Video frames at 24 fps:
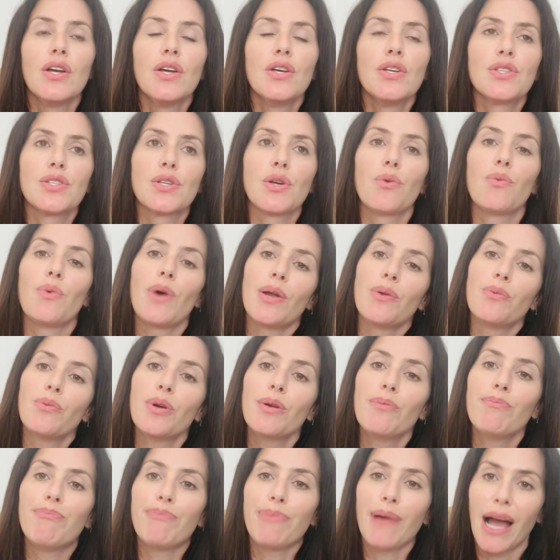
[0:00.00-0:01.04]
So when
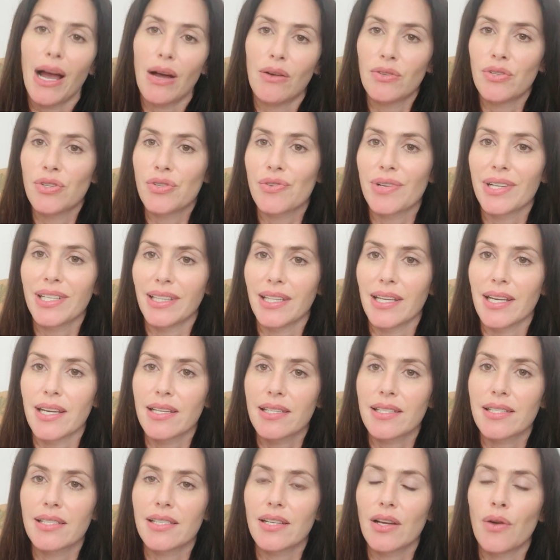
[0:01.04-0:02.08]
we're
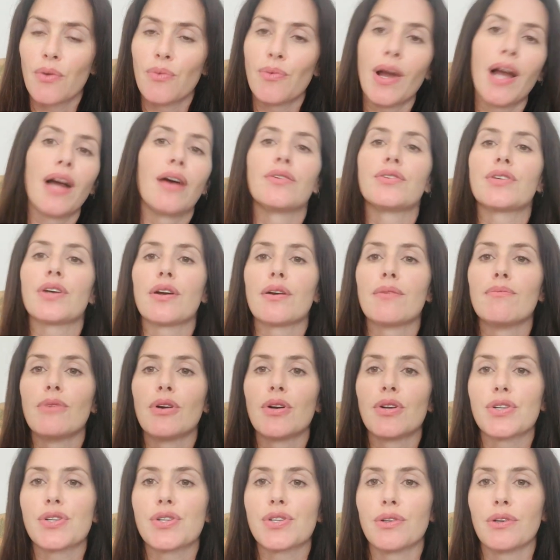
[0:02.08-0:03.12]
boundaryless around our
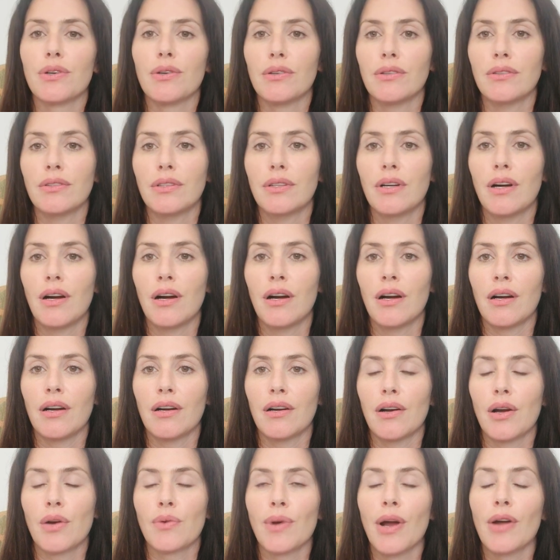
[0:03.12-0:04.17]

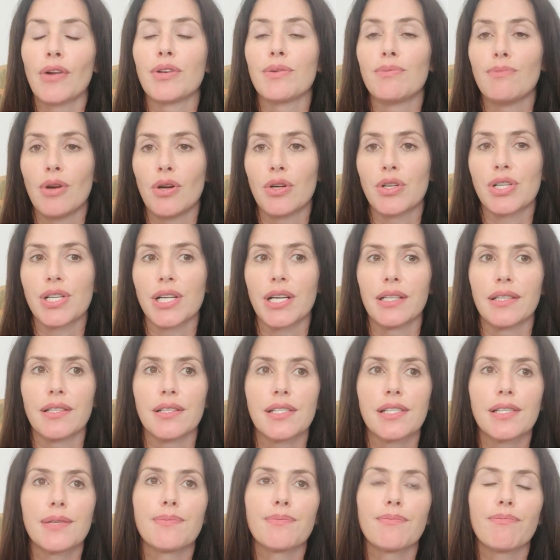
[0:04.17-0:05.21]
around
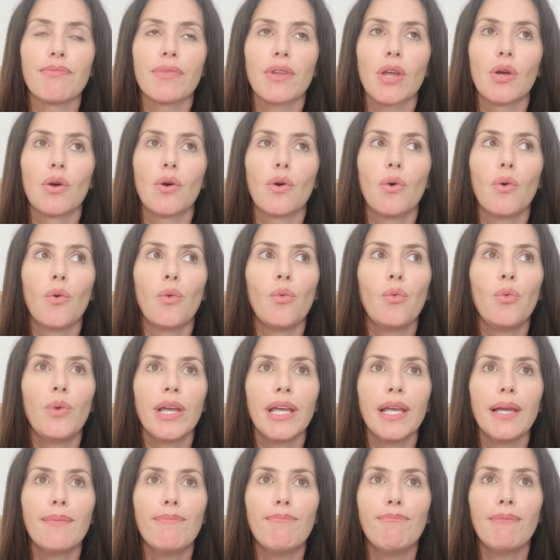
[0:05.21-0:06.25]
emotions,
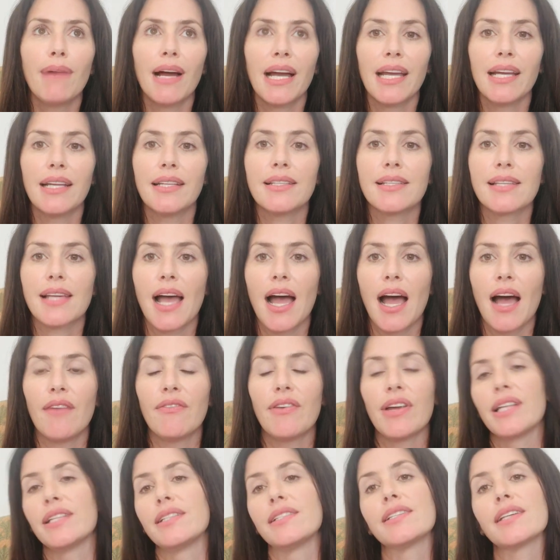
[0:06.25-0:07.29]
we might have
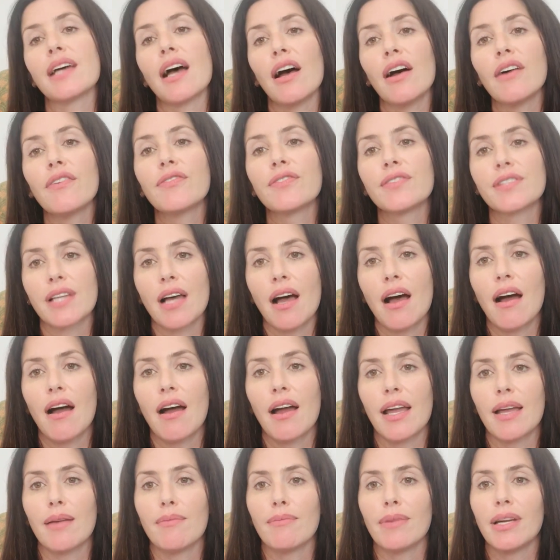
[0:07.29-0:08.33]
a tough
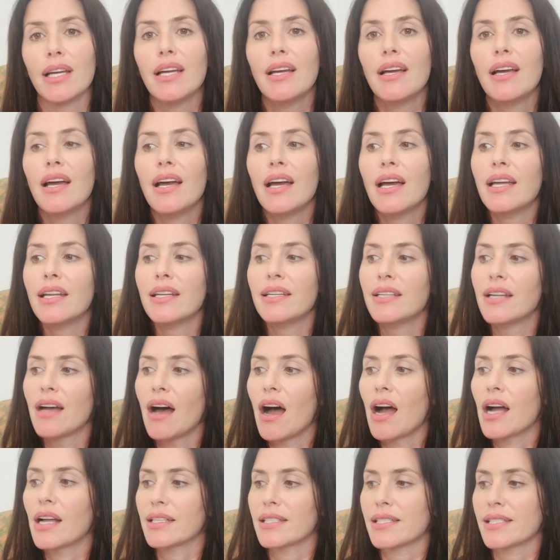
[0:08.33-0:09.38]
time
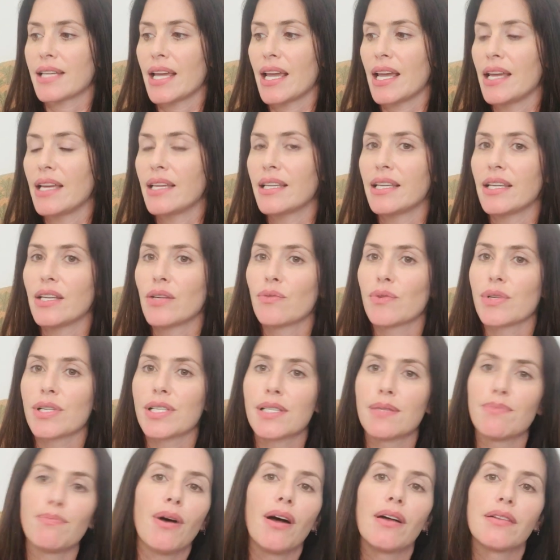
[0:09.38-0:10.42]
not taking
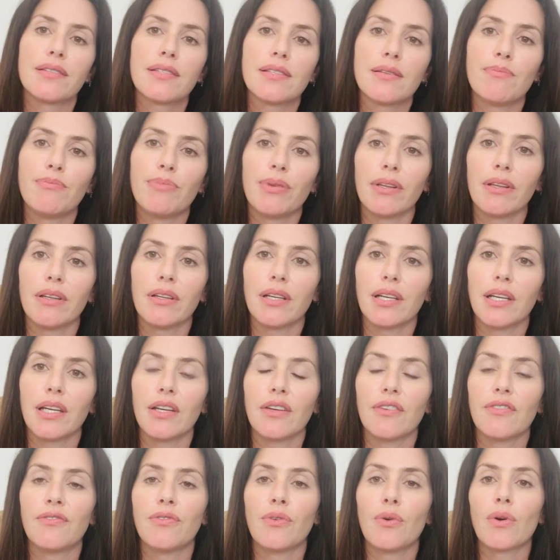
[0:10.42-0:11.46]

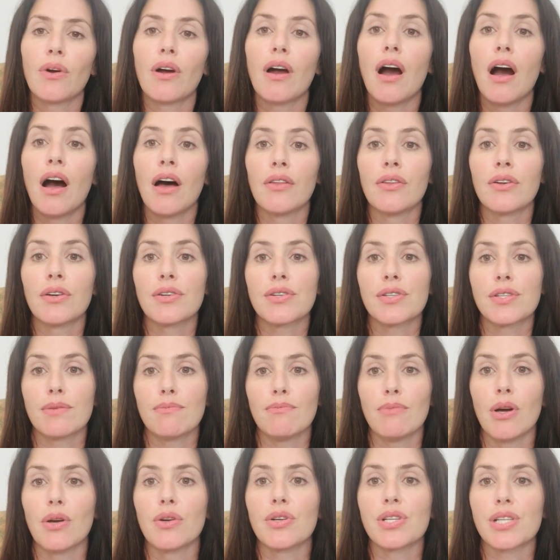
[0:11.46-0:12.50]
responsibility for others'
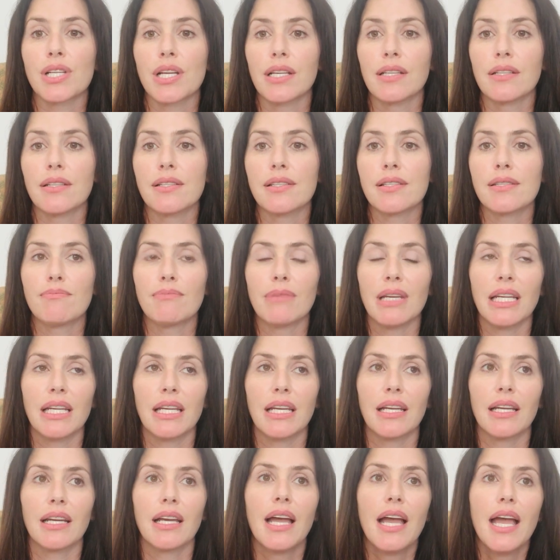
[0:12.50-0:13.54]
emotions.
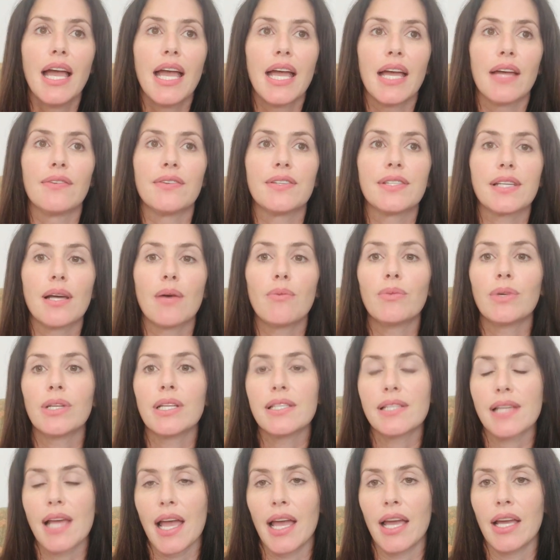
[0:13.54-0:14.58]
Meaning, if someone
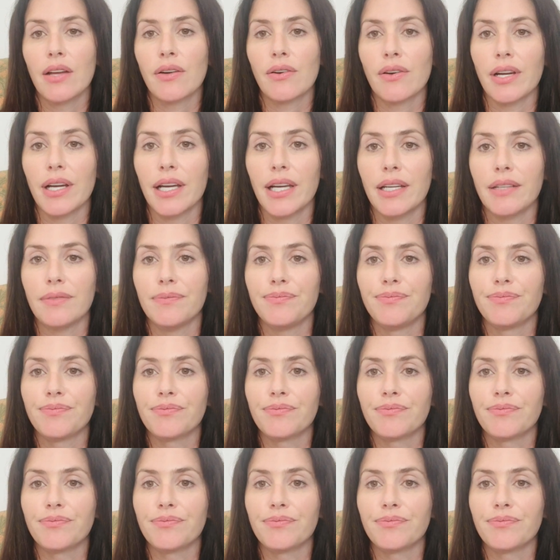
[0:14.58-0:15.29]
is angry,